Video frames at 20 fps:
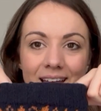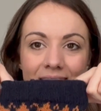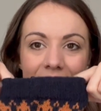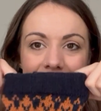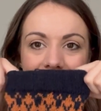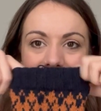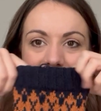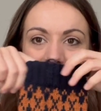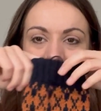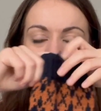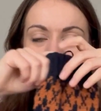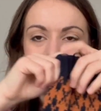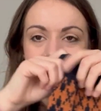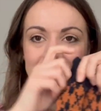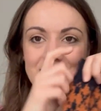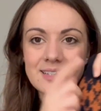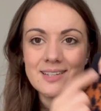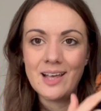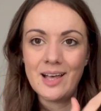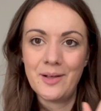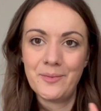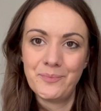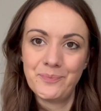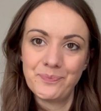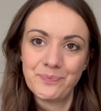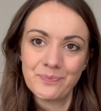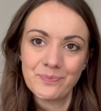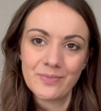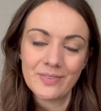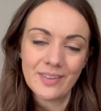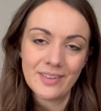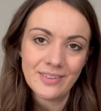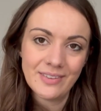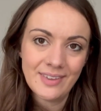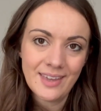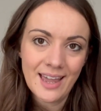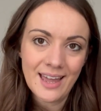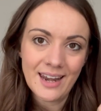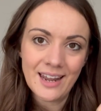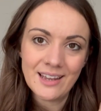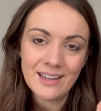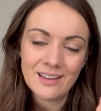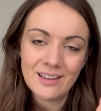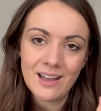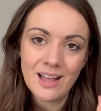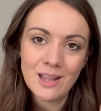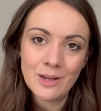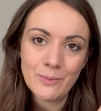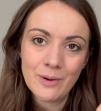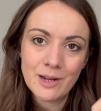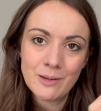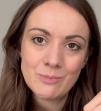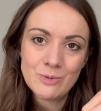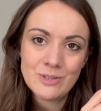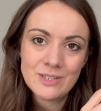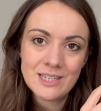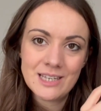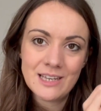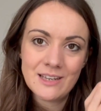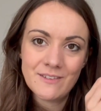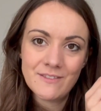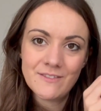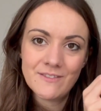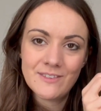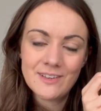And it's got this, like colourwork motif.